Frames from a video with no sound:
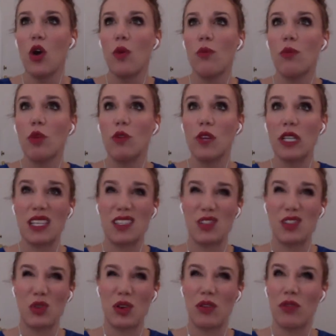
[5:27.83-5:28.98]
movies
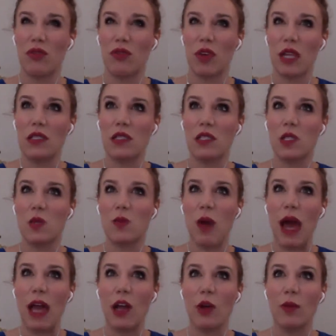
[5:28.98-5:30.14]
that sort of
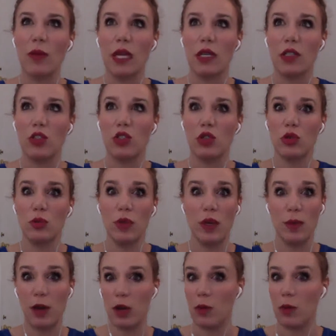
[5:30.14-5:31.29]
inspire me to be a
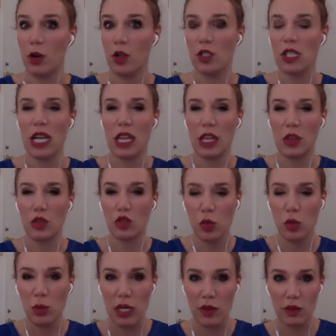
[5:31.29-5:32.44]
better person. I think there's so
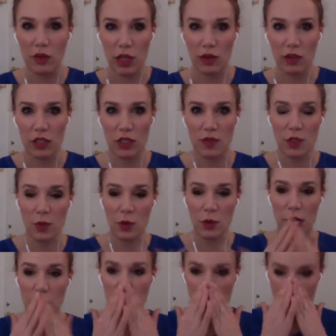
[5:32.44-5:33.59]
many different levels of
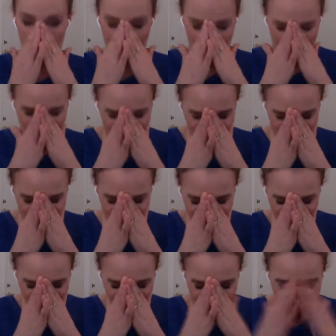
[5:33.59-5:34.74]
inspiration, but
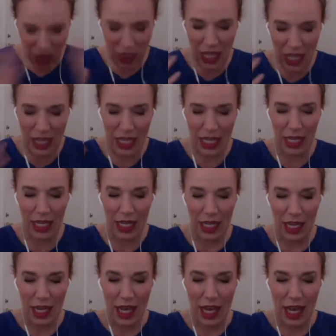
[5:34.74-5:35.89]
the thing that
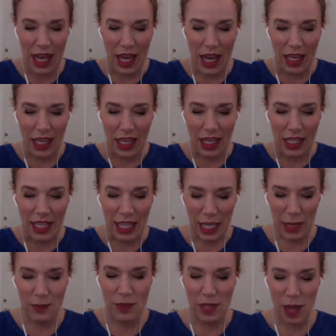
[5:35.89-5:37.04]

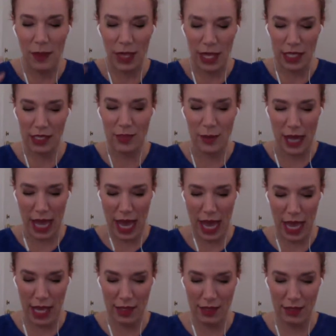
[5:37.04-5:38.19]
keeps coming into my
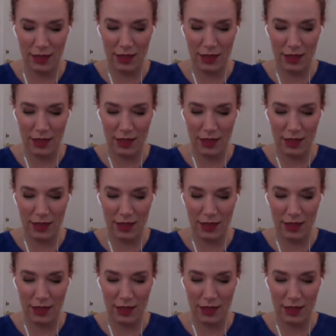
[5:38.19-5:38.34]
head,